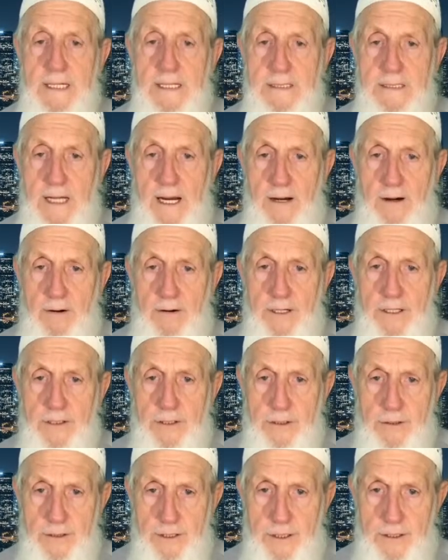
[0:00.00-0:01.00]
I already showed
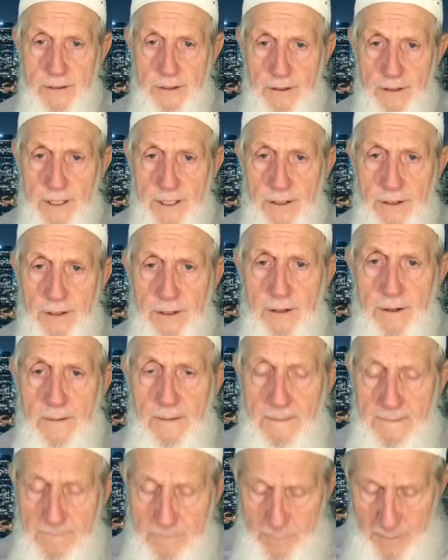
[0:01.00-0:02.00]
you earlier,
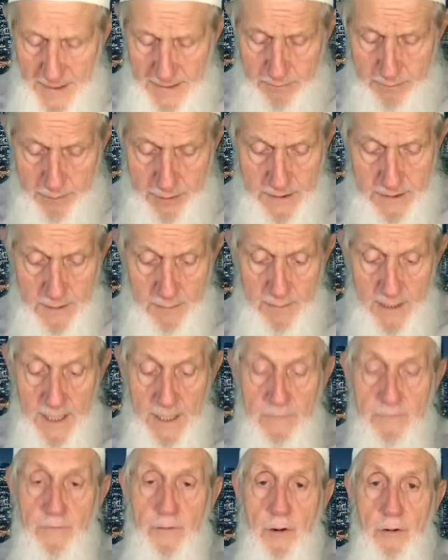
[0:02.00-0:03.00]
but put the
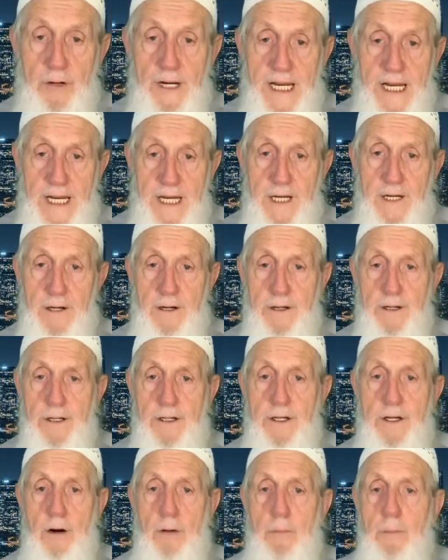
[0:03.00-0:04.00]
microphone here.
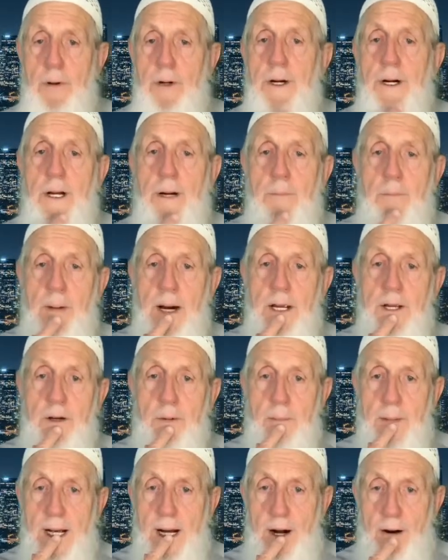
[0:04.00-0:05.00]
Don't put it up by your
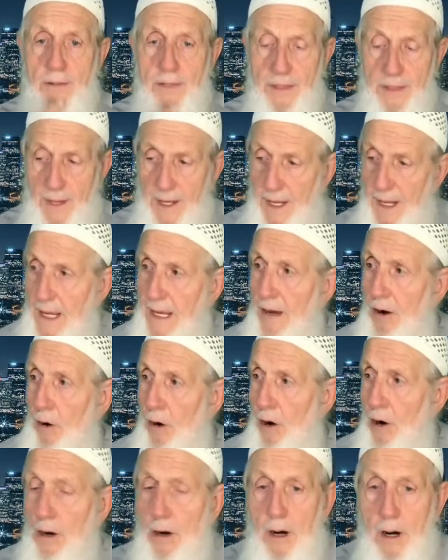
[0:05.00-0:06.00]
mouth.
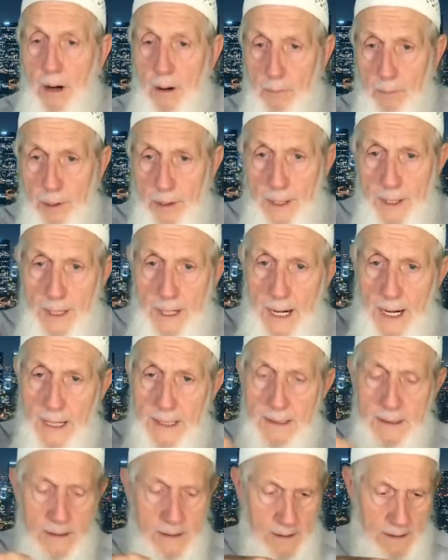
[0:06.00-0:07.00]
Or put it
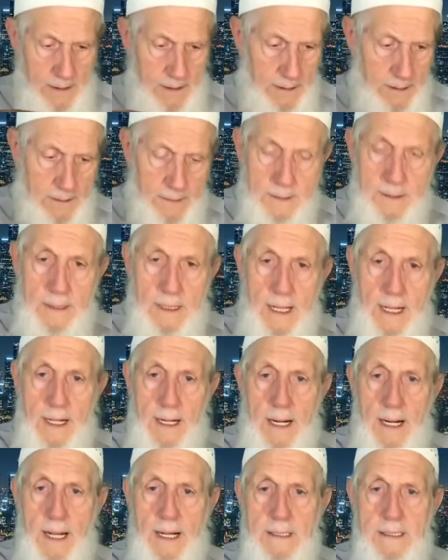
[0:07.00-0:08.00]

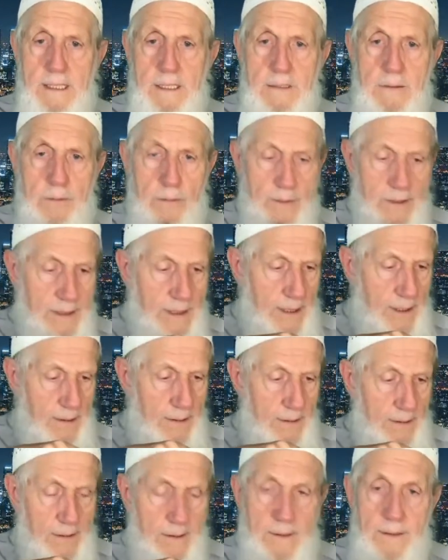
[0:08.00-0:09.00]
like this one here.
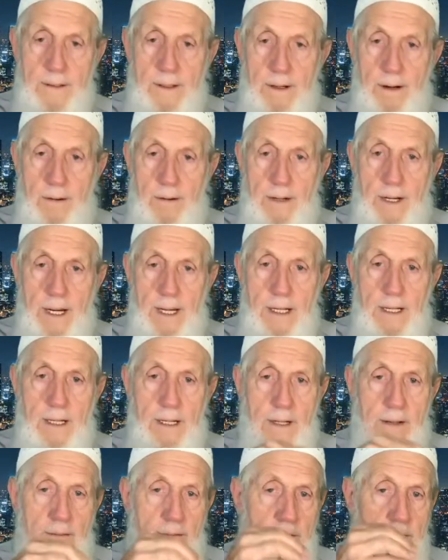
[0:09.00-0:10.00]
Okay?
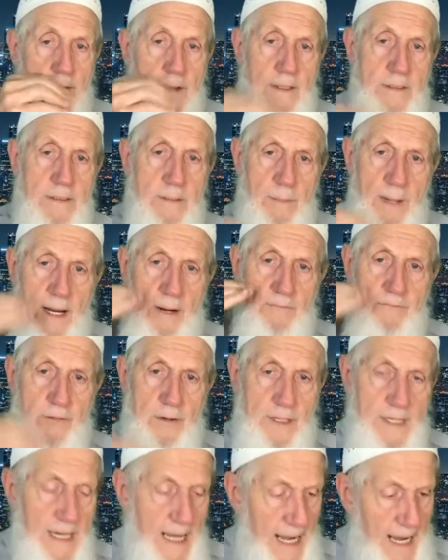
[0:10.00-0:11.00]
This is about
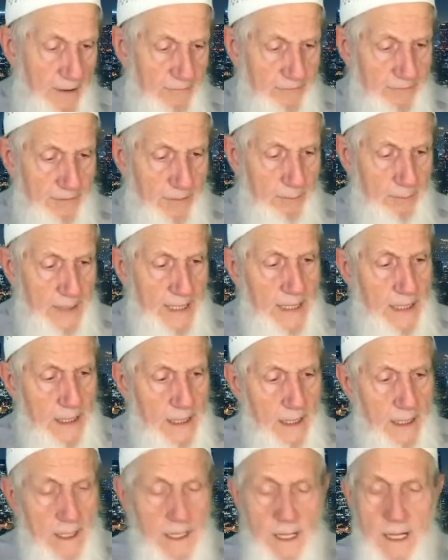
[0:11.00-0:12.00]
1.5 feet from me,
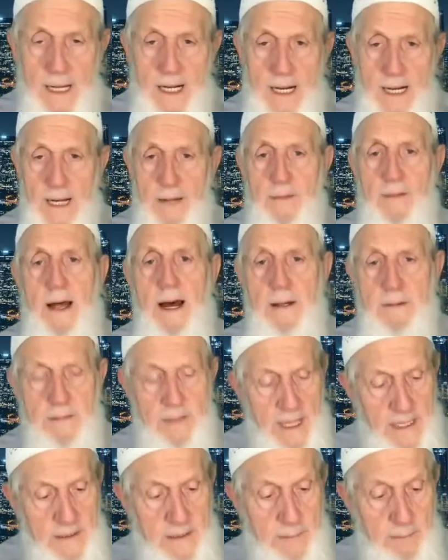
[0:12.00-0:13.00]
and that's
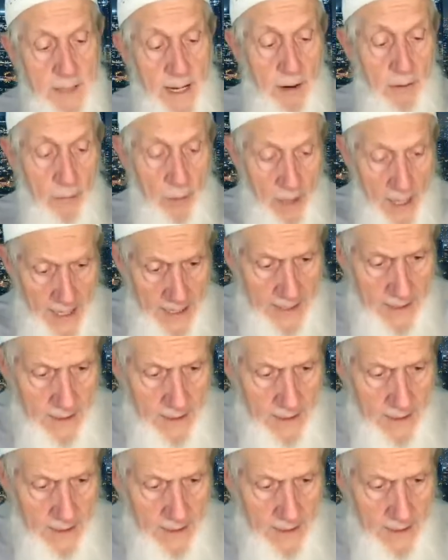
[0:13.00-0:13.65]
about right.